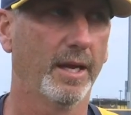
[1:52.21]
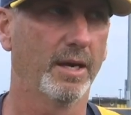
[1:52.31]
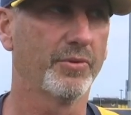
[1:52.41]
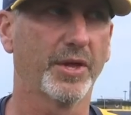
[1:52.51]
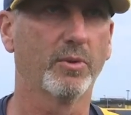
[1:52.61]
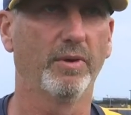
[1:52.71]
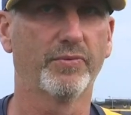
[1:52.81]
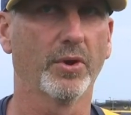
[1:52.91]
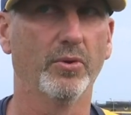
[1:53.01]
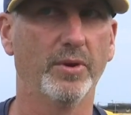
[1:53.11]
I don't think we've
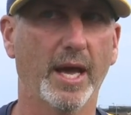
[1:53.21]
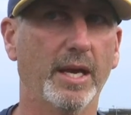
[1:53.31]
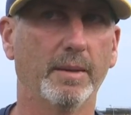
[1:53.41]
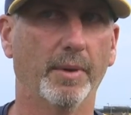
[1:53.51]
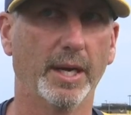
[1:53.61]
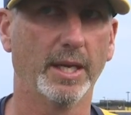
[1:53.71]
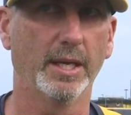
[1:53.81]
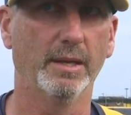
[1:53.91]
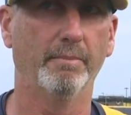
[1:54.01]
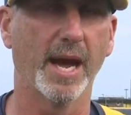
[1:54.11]
thrown
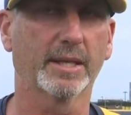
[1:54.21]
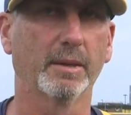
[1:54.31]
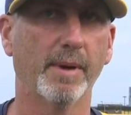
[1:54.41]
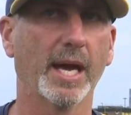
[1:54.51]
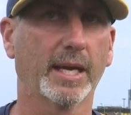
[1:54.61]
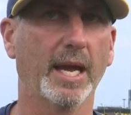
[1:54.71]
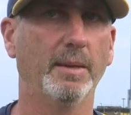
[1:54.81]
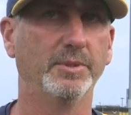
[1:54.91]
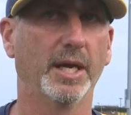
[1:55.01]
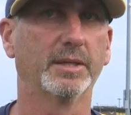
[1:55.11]
anybody in back-to-back
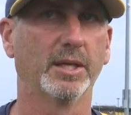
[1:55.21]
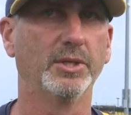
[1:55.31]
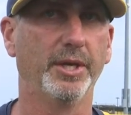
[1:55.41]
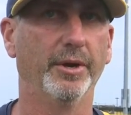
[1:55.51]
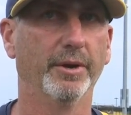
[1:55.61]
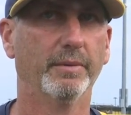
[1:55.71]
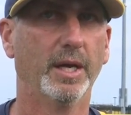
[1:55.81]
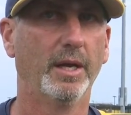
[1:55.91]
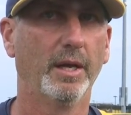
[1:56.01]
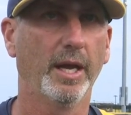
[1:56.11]
games yet this year,
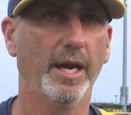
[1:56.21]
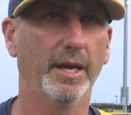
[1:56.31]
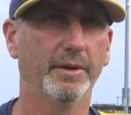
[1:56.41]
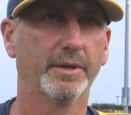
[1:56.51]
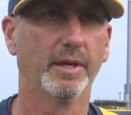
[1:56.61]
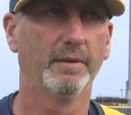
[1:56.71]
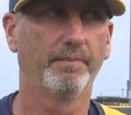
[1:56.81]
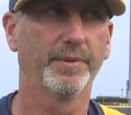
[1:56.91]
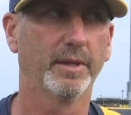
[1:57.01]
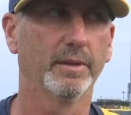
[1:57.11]
and
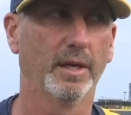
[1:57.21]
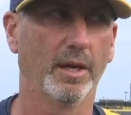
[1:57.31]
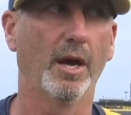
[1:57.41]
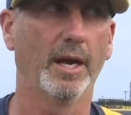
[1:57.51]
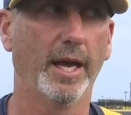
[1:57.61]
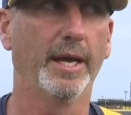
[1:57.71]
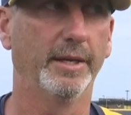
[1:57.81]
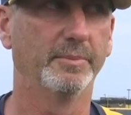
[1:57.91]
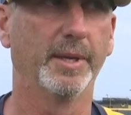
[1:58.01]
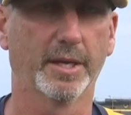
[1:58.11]
a lot of that
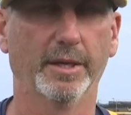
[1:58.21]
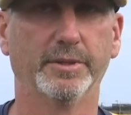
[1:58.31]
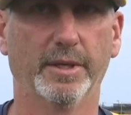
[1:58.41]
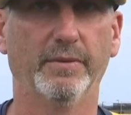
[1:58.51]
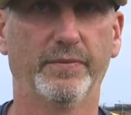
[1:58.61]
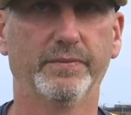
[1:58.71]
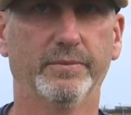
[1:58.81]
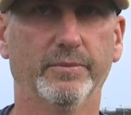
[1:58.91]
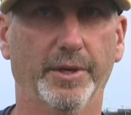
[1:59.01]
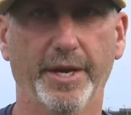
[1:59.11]
is because of
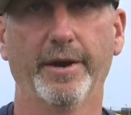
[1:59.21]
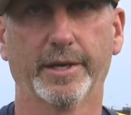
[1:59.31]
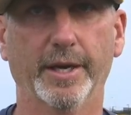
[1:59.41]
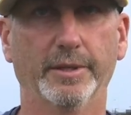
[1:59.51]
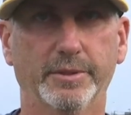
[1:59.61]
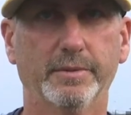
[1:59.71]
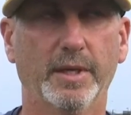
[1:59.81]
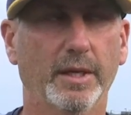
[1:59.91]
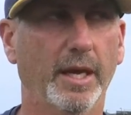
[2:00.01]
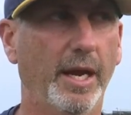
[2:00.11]
what Derek does,
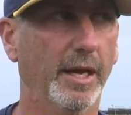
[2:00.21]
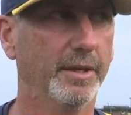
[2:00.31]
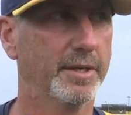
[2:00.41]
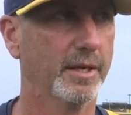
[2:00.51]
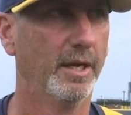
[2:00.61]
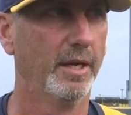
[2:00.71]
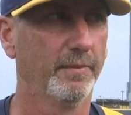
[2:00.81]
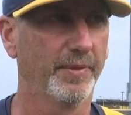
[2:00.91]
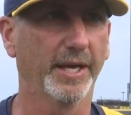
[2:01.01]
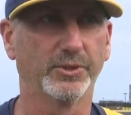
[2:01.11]
and
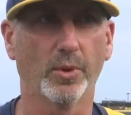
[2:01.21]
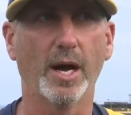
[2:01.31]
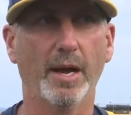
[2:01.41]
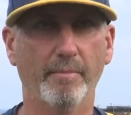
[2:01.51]
that's why